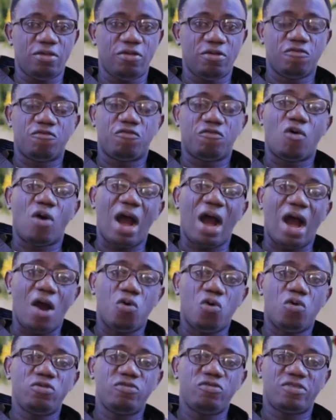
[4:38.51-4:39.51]
for our
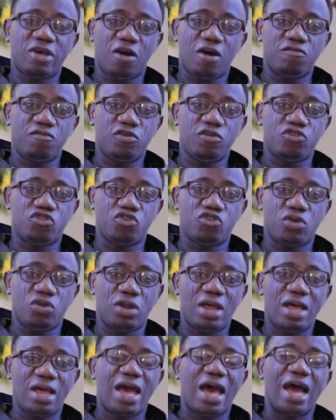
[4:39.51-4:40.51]
own salvation
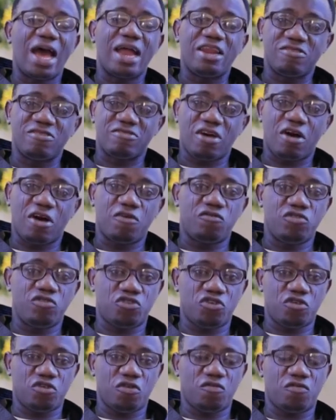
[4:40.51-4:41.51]
and the
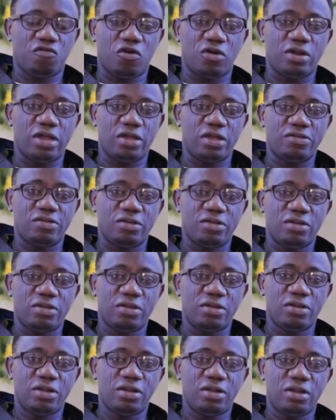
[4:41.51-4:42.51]
salvation of others.
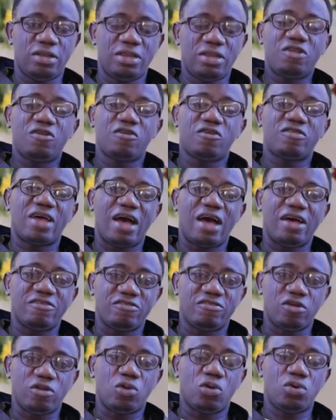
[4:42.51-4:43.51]
Let us
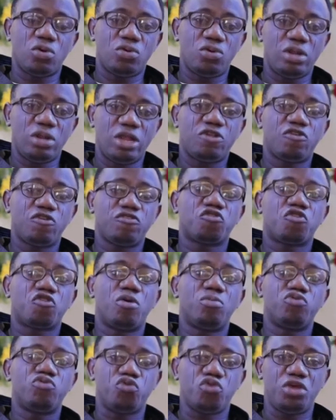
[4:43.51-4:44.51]
ask the Lord, let us
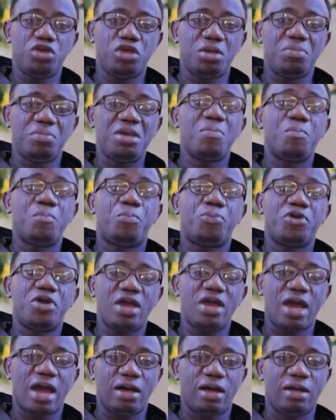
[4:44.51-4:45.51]
come to him in
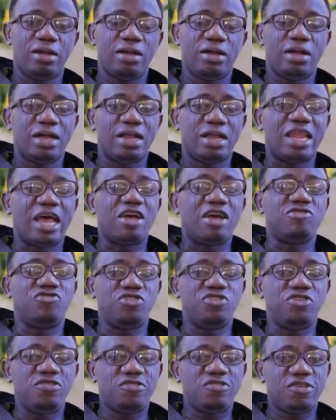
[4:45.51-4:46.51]
prayer like
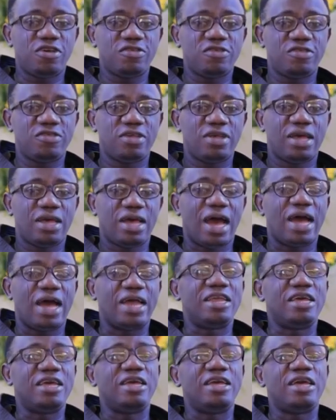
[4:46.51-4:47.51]
Jesus
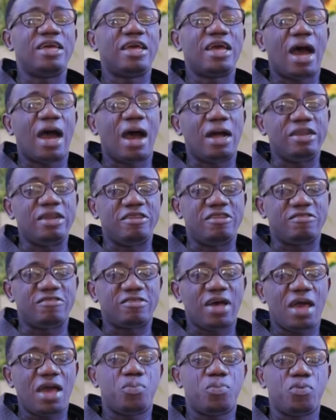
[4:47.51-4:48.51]
and the
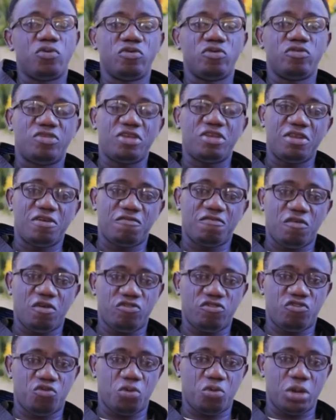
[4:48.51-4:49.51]
disciples in the
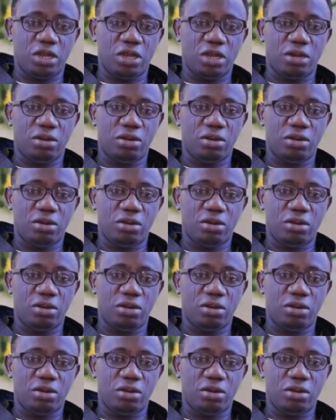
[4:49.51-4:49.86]
first reading,